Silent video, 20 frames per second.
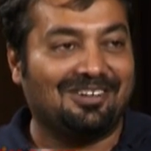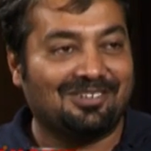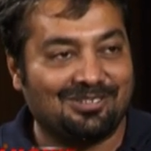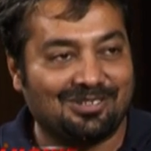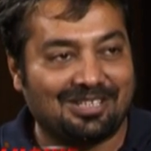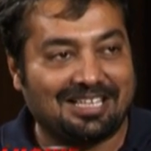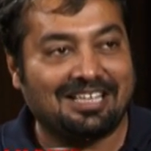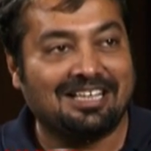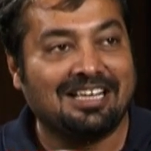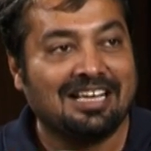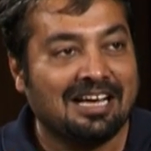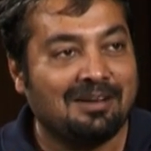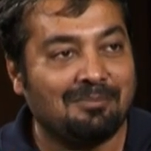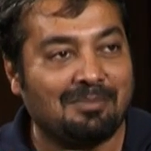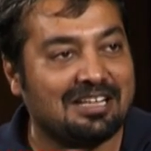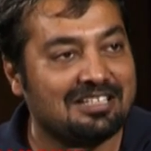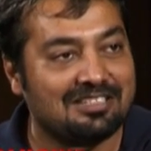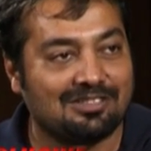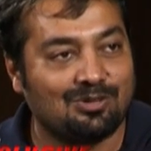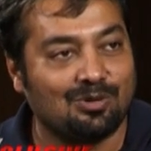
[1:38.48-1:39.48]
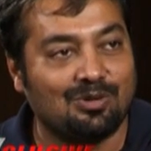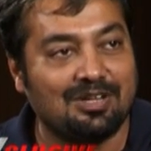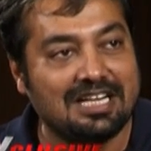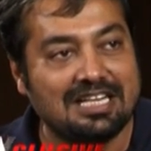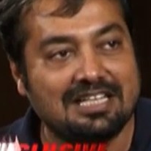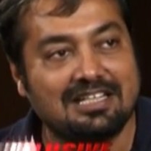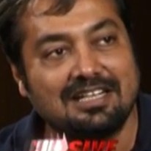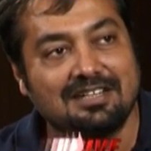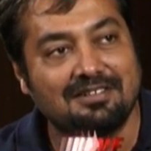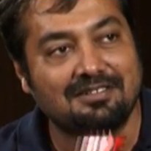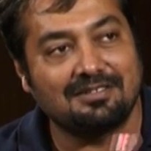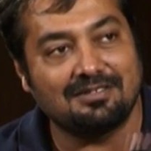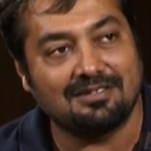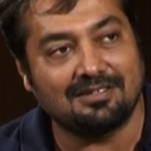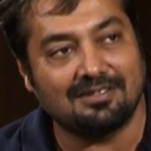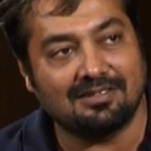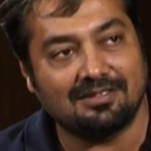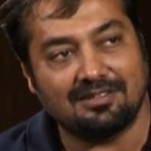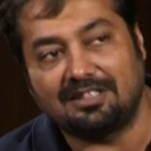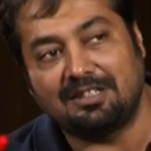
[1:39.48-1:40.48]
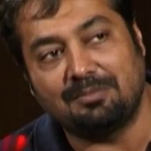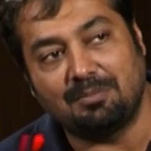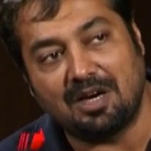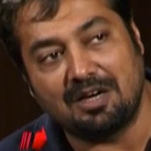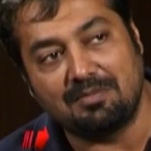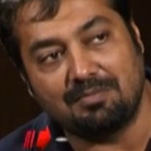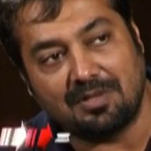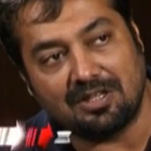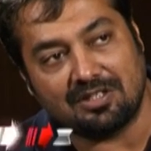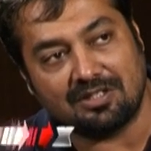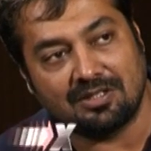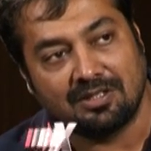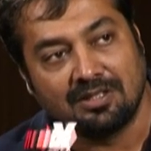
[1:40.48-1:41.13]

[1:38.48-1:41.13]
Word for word: I was okay. My story didn't demand much.